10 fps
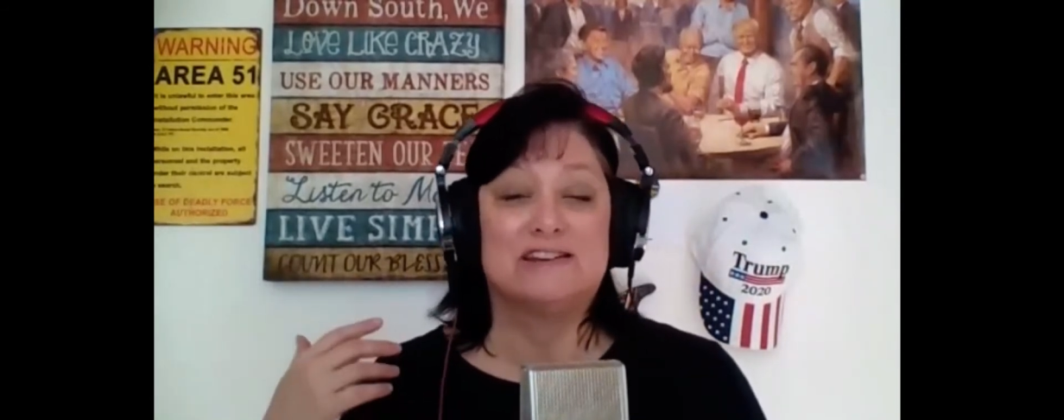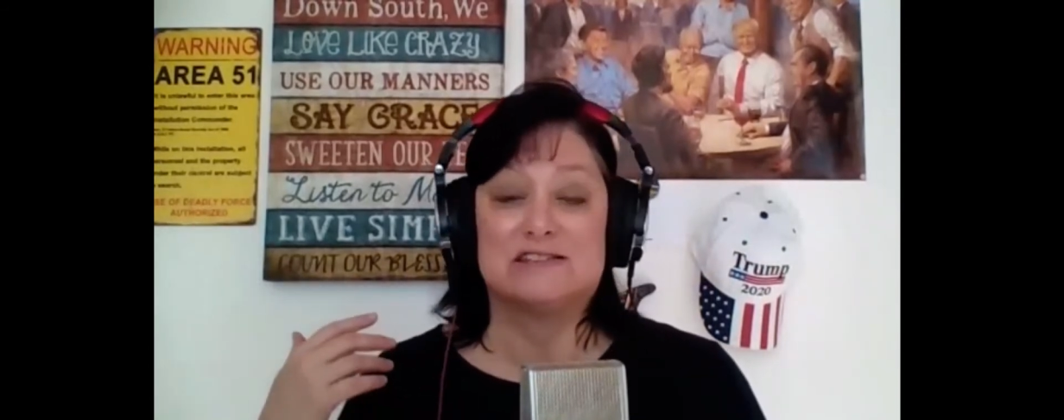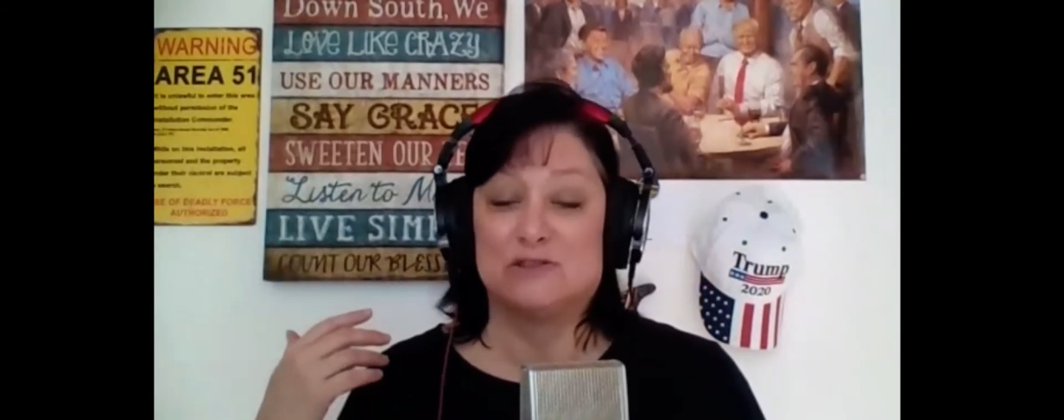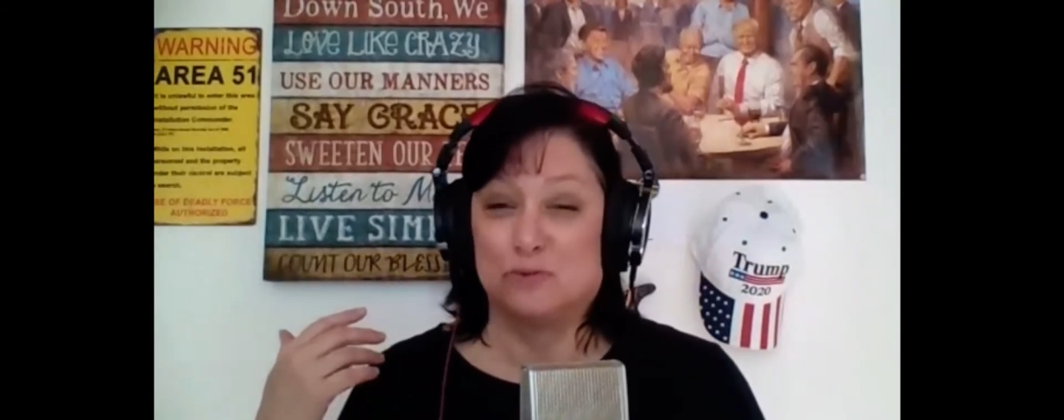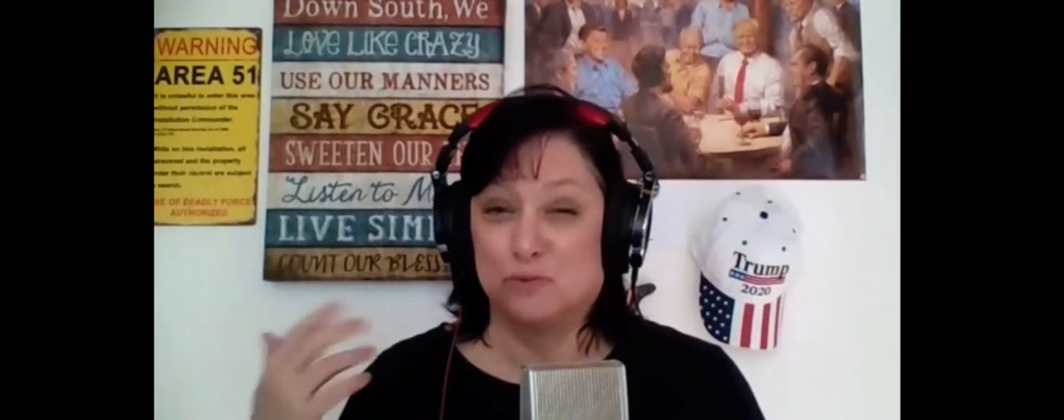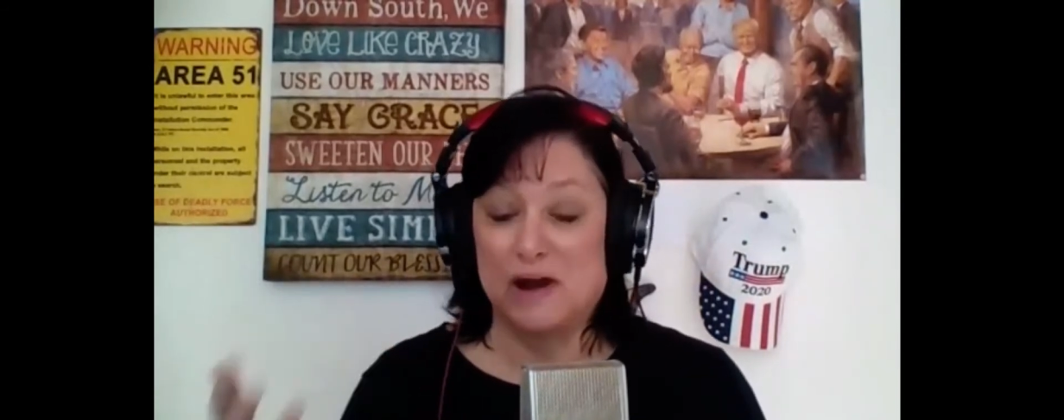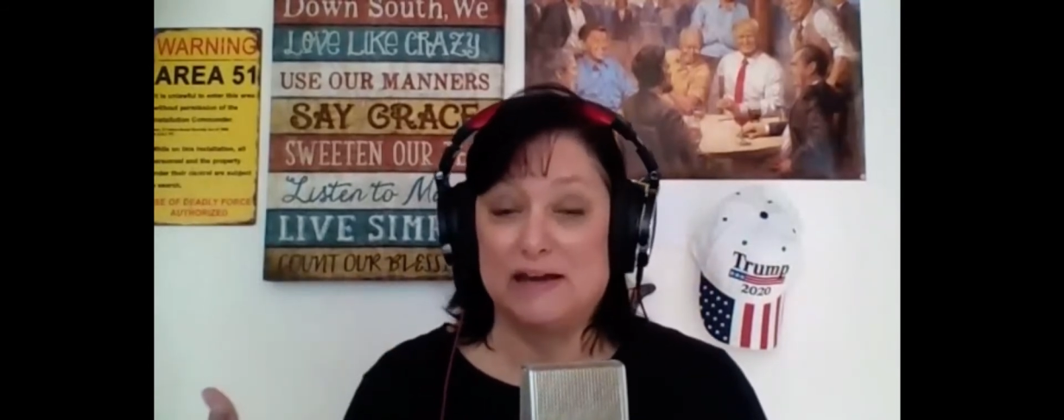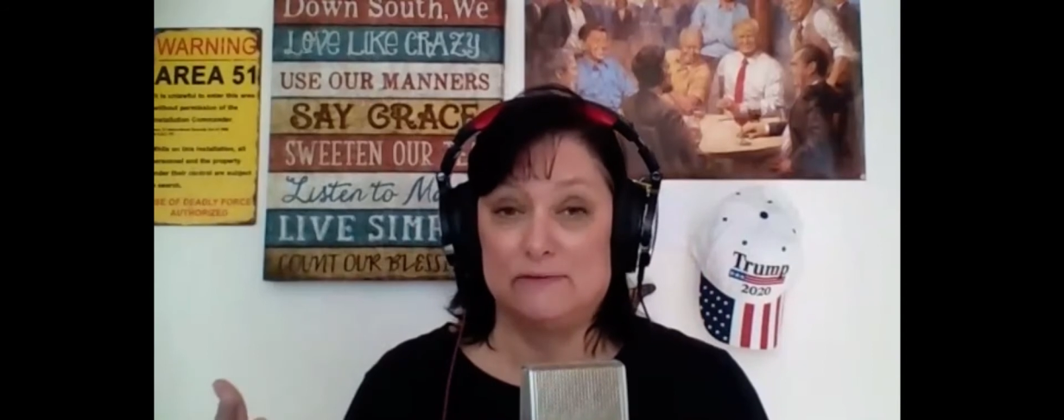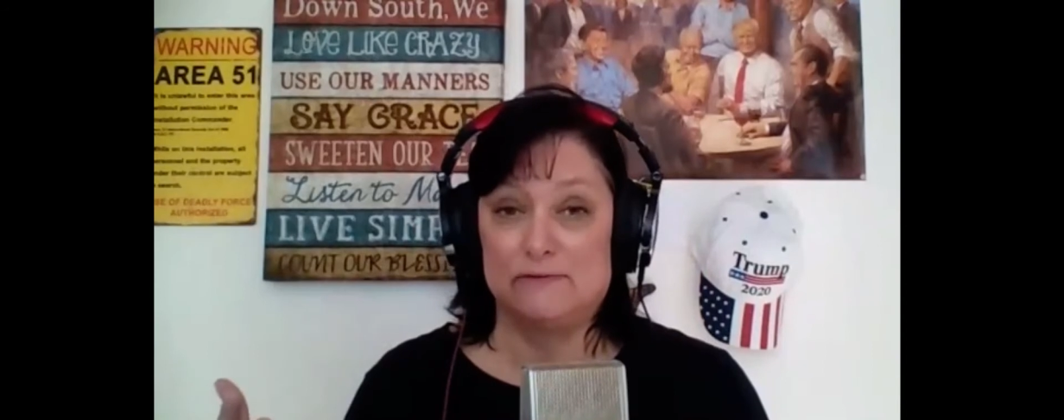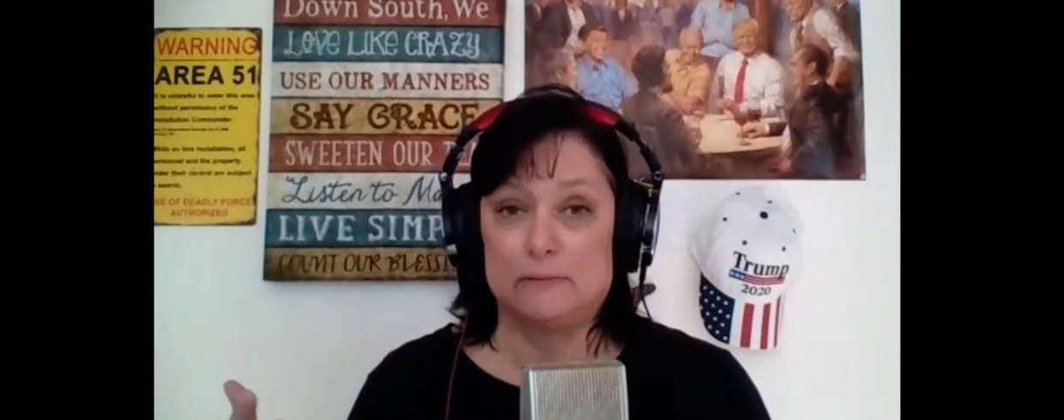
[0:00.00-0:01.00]
us the
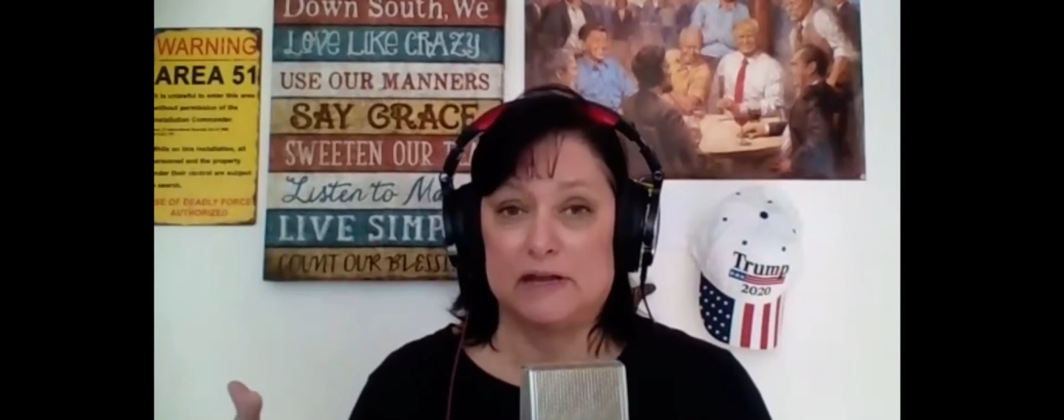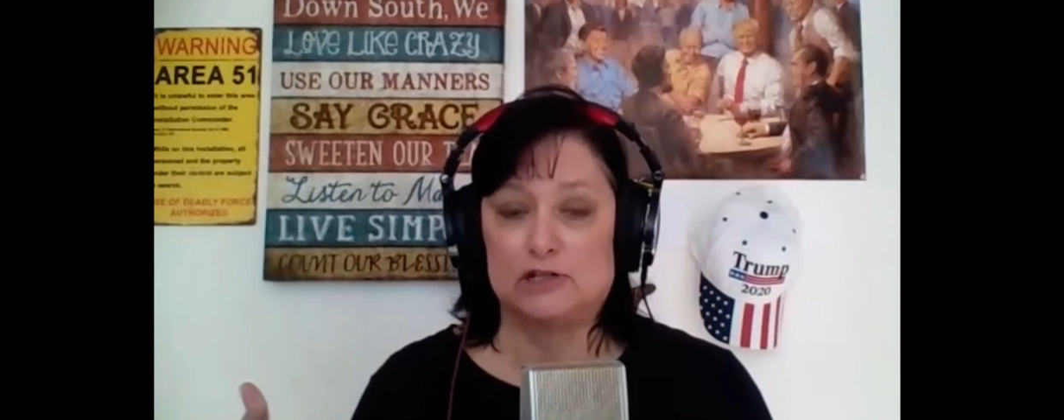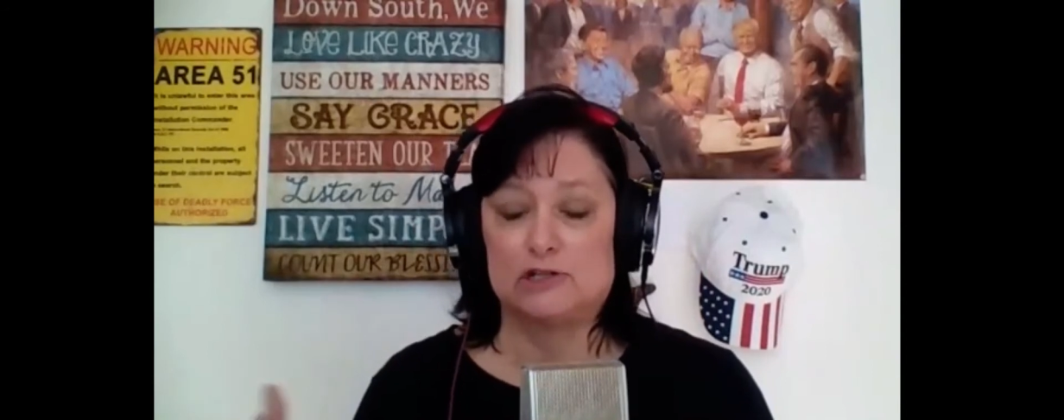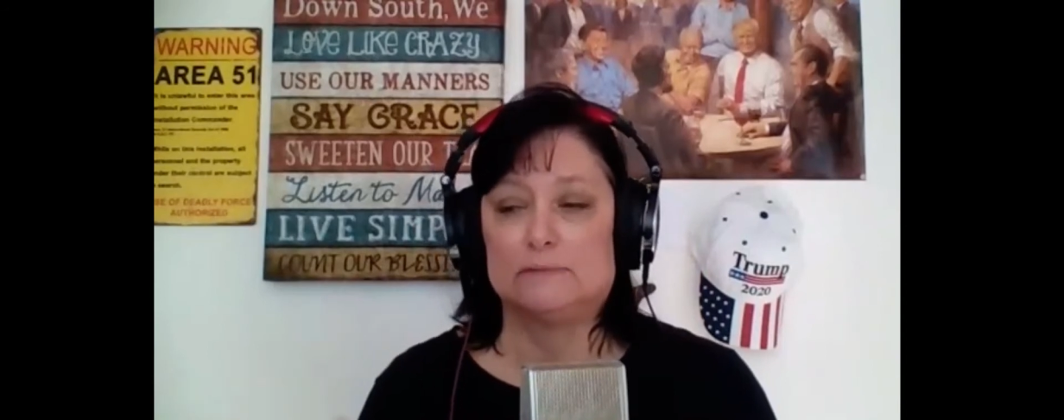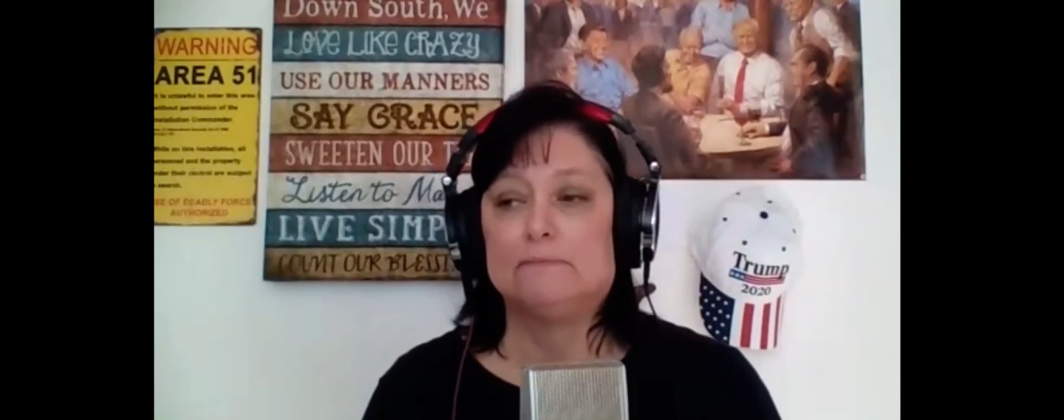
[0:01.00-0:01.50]
right information.